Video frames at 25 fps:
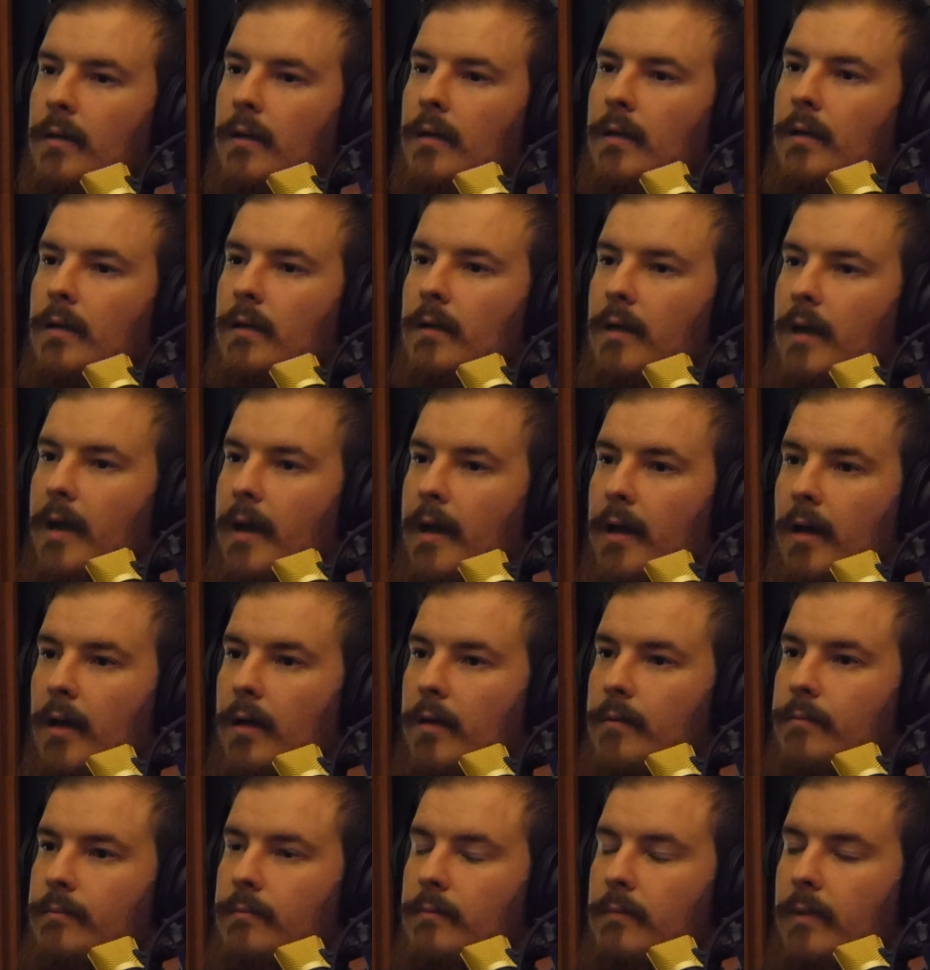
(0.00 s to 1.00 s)

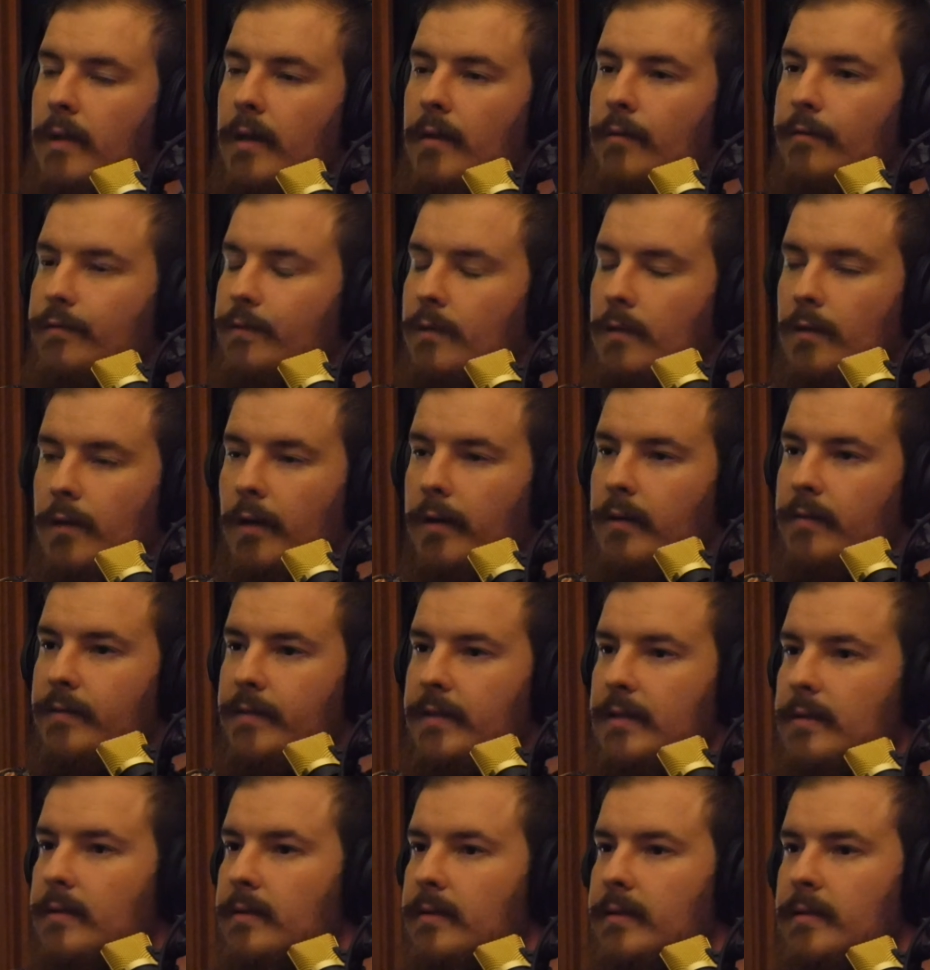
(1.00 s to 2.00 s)
And for a lot
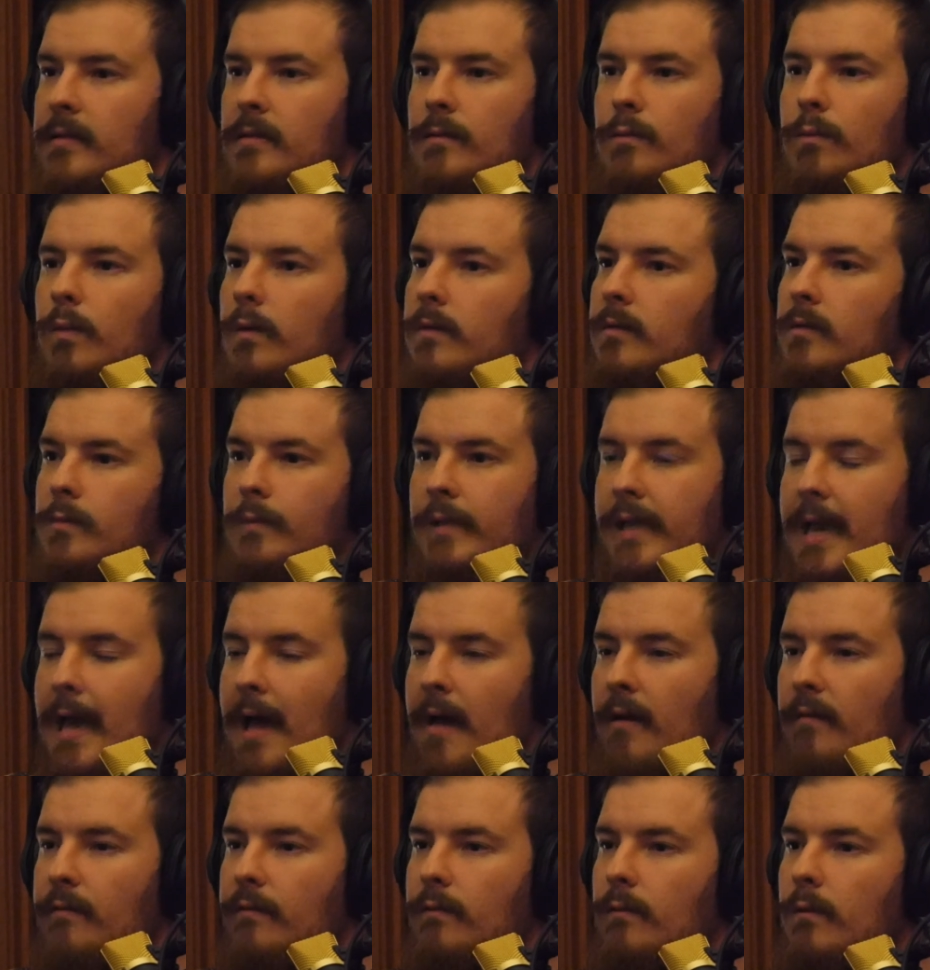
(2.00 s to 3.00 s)
of us, it's what do we
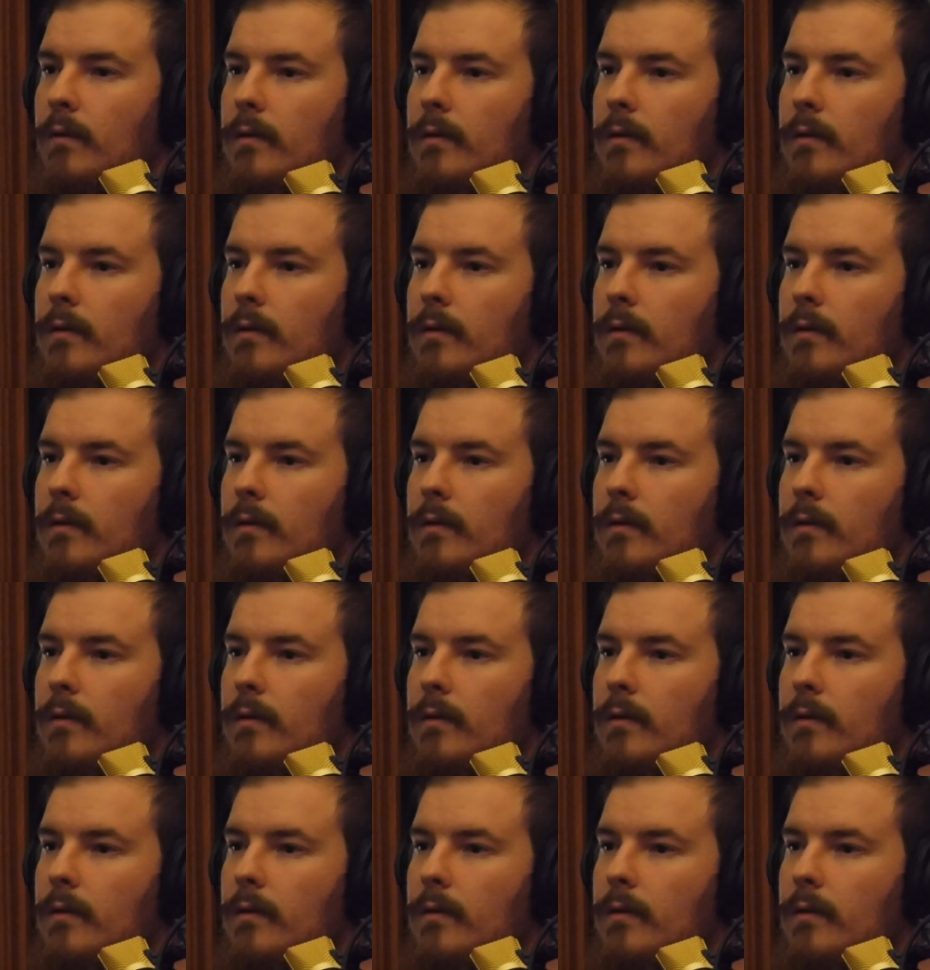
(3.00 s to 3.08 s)
have?